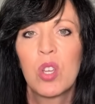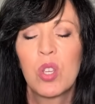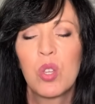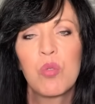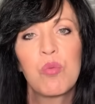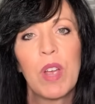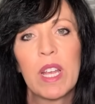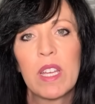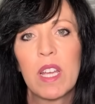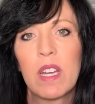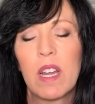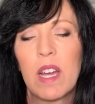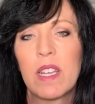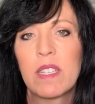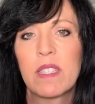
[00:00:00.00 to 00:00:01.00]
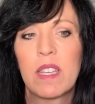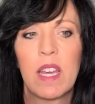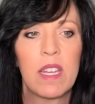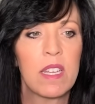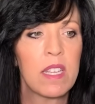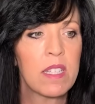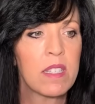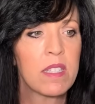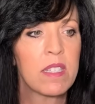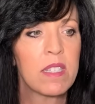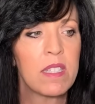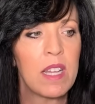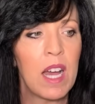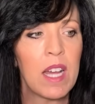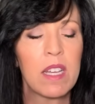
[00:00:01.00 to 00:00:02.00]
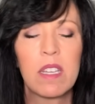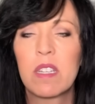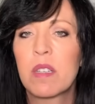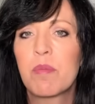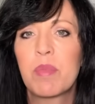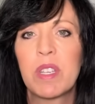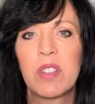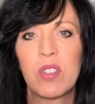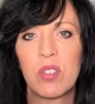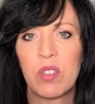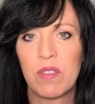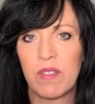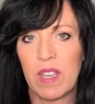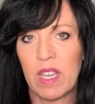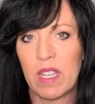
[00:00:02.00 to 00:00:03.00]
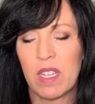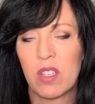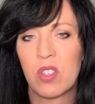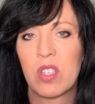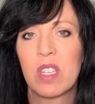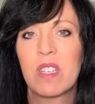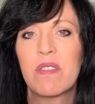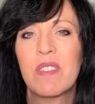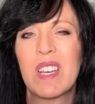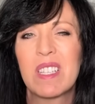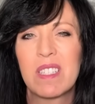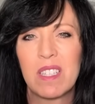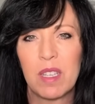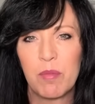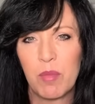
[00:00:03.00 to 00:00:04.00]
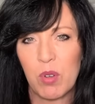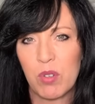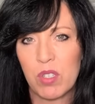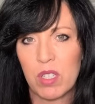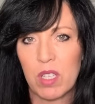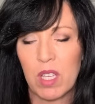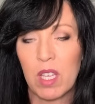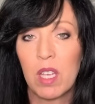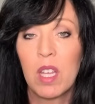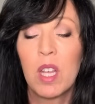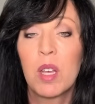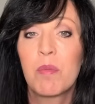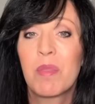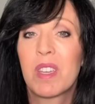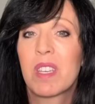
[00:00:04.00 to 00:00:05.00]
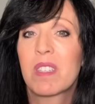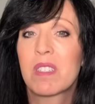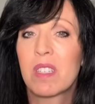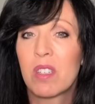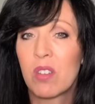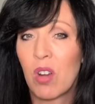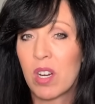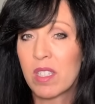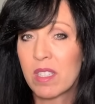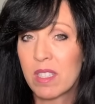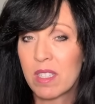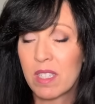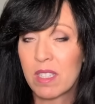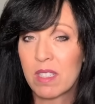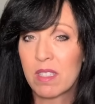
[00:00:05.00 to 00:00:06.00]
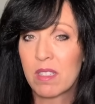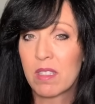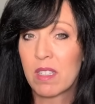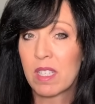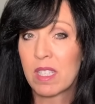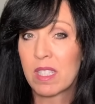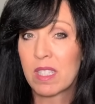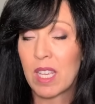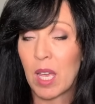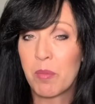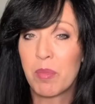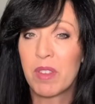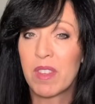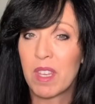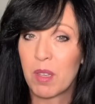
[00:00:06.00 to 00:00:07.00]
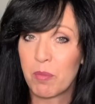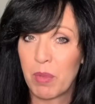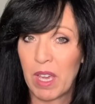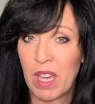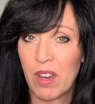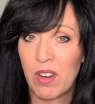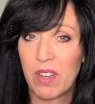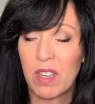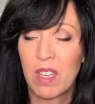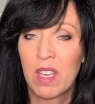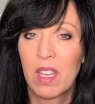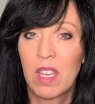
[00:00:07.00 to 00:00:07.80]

you recognize that it's not going to be to your advantage to invest emotionally because the narcissist is empathy impaired.